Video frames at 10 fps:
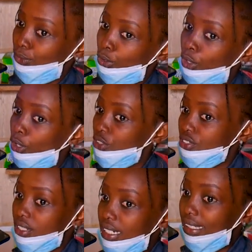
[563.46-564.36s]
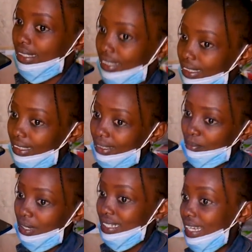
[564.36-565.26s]
Not really,
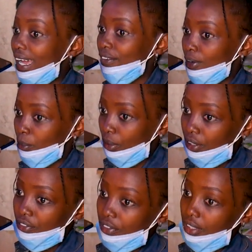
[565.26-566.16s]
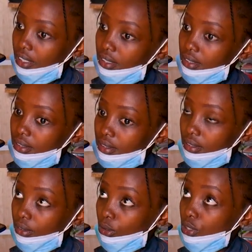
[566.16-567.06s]
but I have a boyfriend,
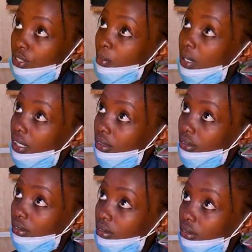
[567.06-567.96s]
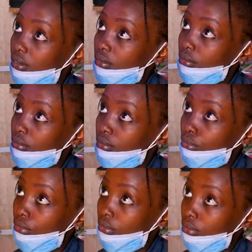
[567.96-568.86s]
not a man.
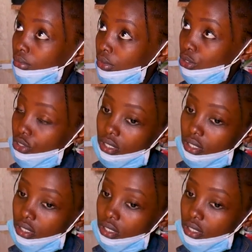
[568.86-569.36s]
A man.